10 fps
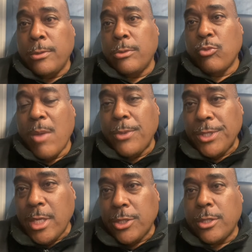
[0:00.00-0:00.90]

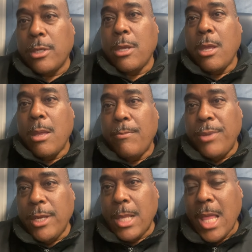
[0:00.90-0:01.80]
represents
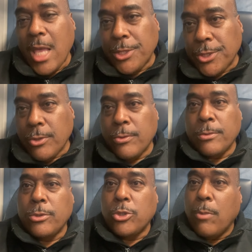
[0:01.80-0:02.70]
Pete Alonso.
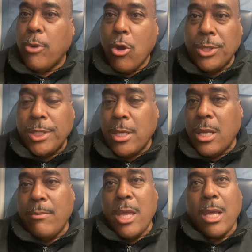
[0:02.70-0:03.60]
So Boras is going
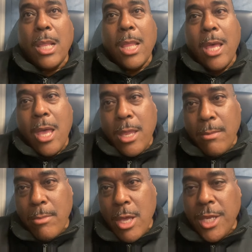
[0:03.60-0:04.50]
to make a lot of
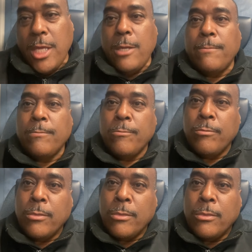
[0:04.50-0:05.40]
money
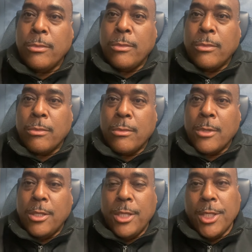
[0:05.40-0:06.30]

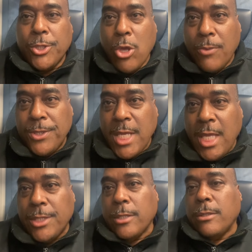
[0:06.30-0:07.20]
this
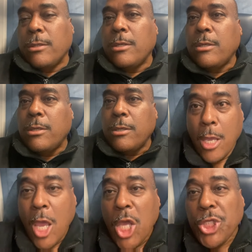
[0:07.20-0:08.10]
offseason.
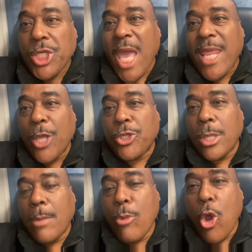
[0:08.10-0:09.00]
Shout out to
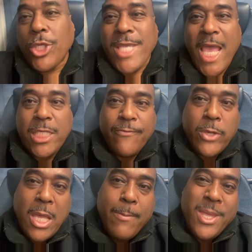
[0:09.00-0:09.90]
Lamar Jackson for
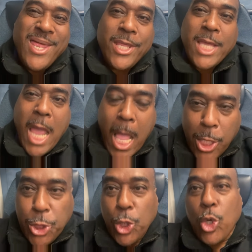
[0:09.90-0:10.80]
coming out of
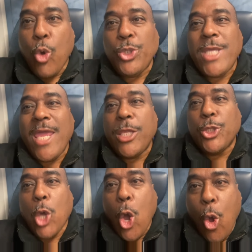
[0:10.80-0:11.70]
college negotiating
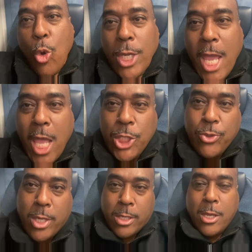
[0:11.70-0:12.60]
his own
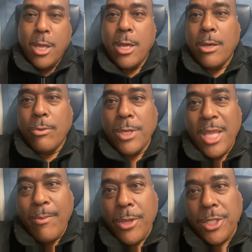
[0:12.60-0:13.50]
contract with
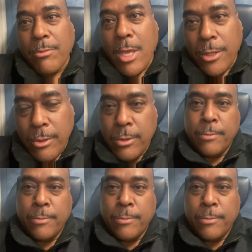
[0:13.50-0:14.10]
him and his mother.